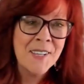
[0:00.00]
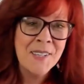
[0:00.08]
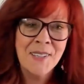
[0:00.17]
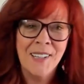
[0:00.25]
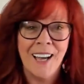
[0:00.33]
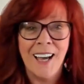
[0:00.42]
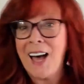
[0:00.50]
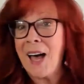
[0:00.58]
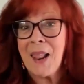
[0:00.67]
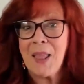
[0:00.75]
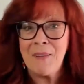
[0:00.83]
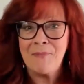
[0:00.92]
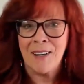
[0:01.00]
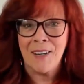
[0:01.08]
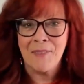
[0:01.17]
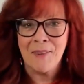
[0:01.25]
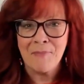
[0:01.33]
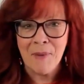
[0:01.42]
love
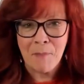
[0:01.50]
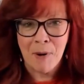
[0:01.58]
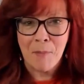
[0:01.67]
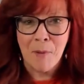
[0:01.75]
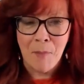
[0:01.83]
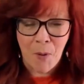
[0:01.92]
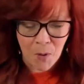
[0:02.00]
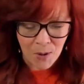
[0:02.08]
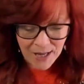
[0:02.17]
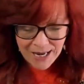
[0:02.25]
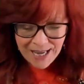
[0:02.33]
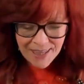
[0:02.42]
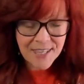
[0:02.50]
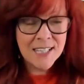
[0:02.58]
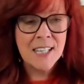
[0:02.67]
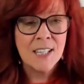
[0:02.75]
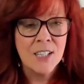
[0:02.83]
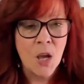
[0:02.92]
playing with my bubble bowl.
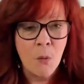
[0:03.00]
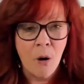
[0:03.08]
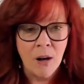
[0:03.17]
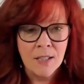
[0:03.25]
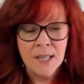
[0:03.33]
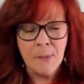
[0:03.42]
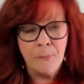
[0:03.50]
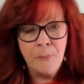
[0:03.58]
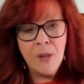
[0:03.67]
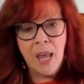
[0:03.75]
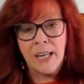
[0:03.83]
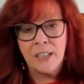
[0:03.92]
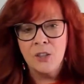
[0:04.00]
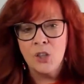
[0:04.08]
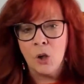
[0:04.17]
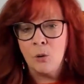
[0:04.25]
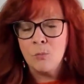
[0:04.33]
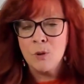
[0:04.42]
This is so awesome. A
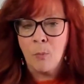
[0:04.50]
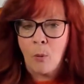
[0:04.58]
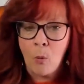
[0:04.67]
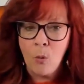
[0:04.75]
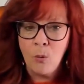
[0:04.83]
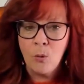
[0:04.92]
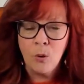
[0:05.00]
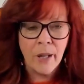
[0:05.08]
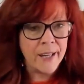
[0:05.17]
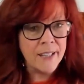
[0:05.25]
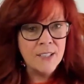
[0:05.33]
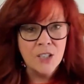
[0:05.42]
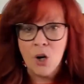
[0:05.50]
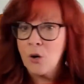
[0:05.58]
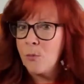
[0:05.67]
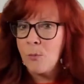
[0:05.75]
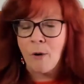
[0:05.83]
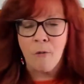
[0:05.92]
domed bowl, a
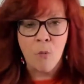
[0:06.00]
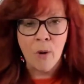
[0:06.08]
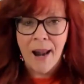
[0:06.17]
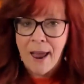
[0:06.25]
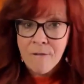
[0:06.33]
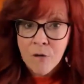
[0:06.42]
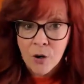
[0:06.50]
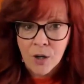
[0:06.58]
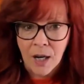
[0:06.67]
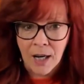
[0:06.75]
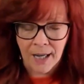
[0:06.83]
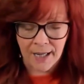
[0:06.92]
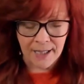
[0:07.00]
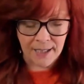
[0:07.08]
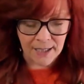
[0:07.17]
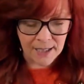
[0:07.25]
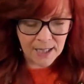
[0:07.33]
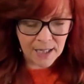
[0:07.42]
dome of whatever kind.